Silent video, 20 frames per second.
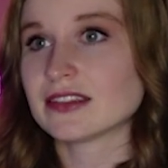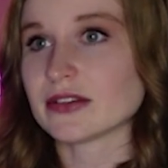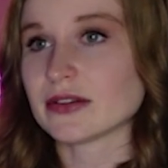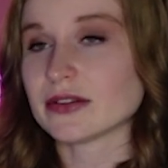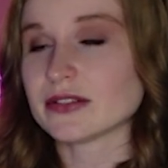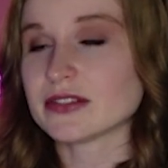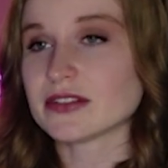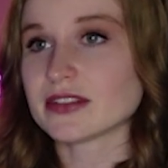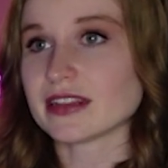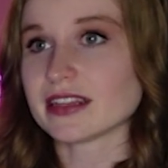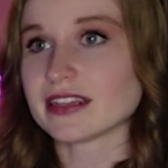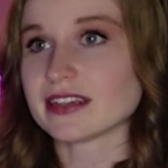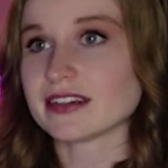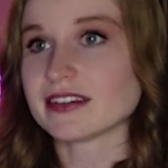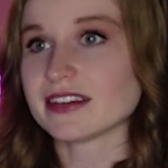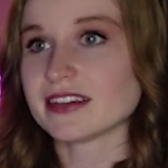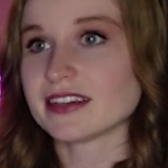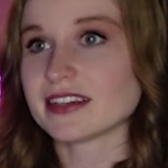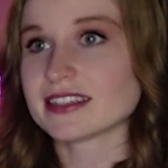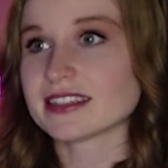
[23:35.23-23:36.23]
Those are the
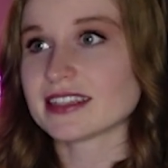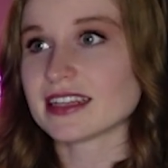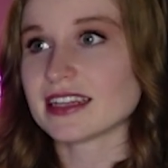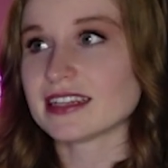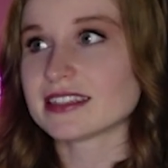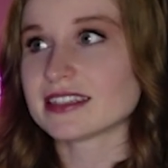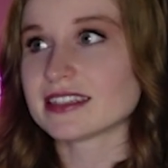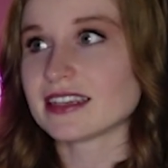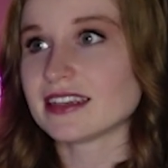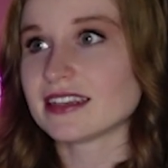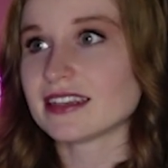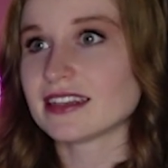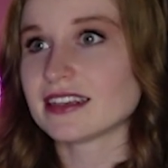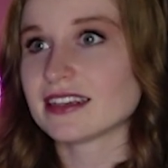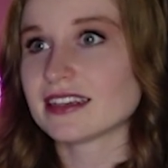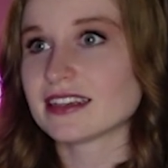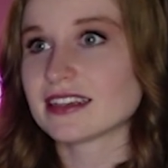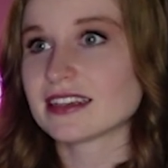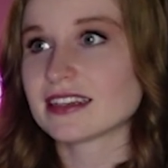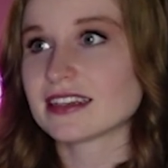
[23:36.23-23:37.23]
lyrics. That's it.
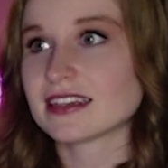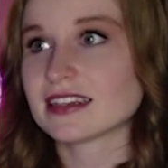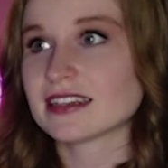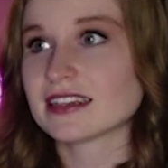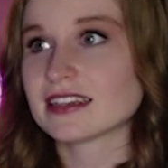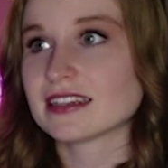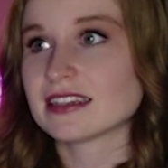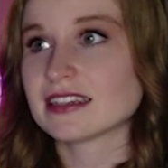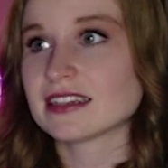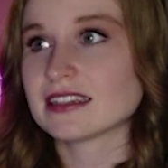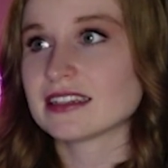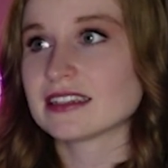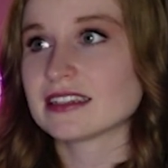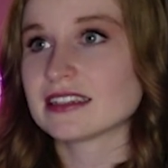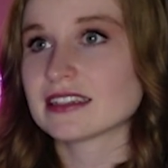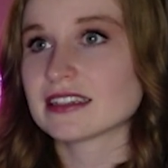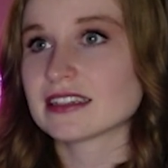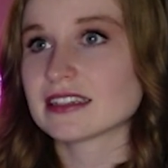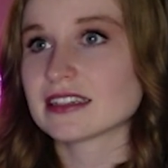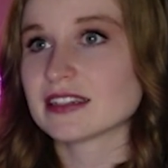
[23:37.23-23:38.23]

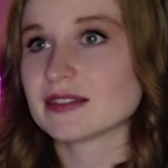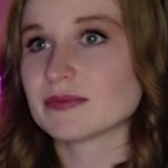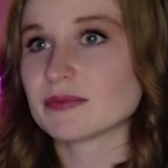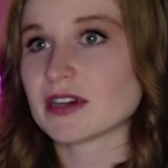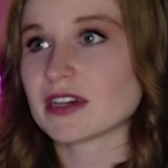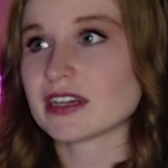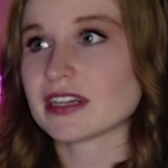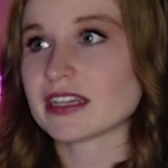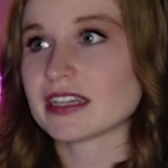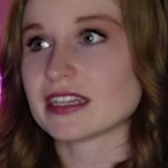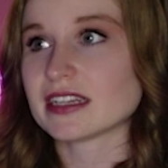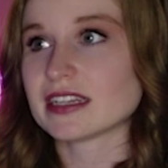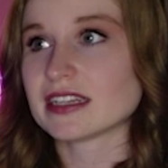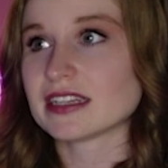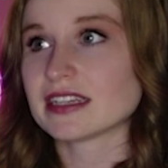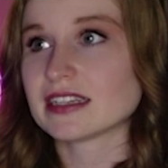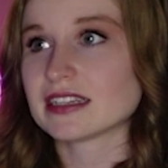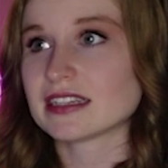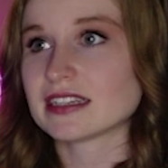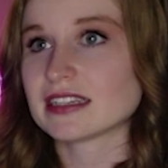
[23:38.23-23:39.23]
Come on.
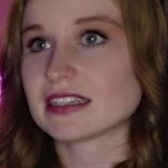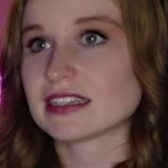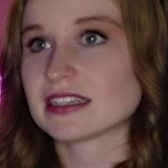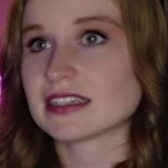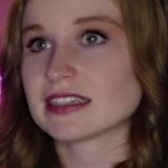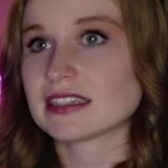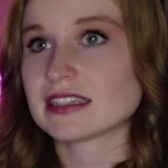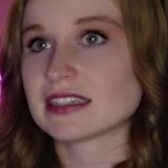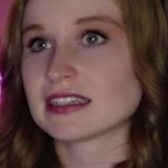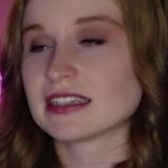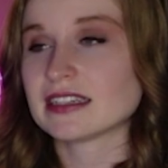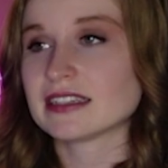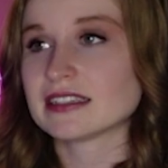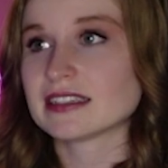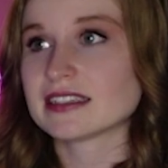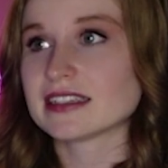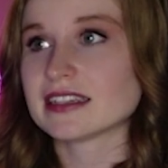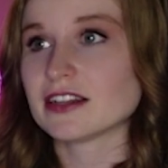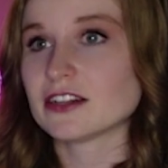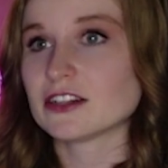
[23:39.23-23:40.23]

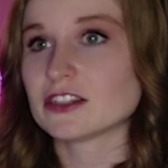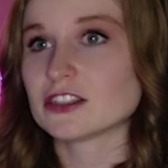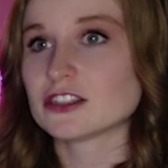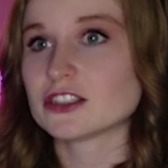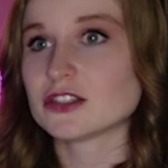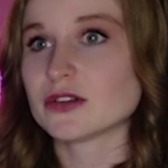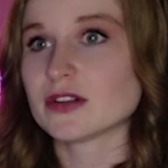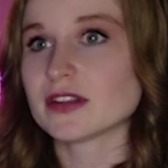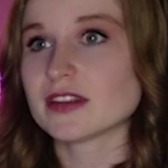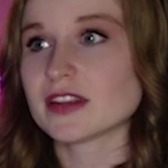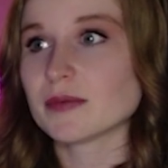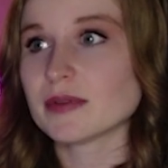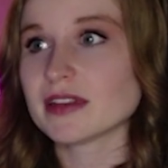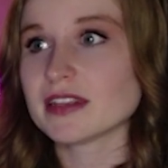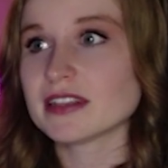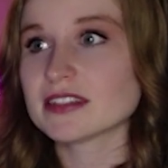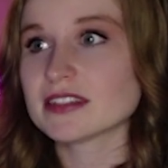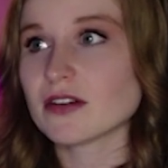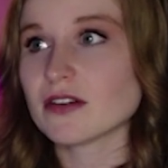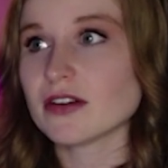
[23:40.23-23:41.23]
Does he need to shoot at the
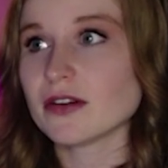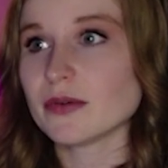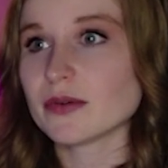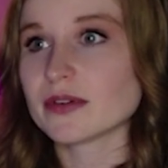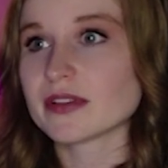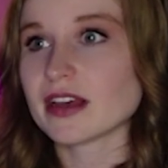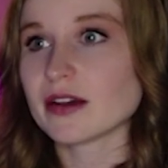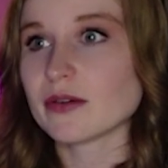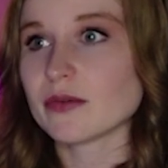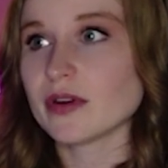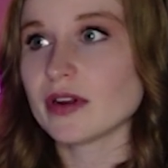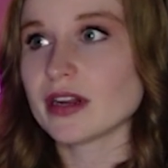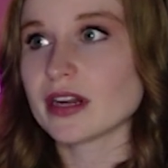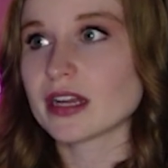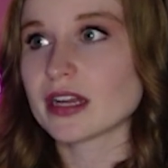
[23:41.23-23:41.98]
police car? Would that work?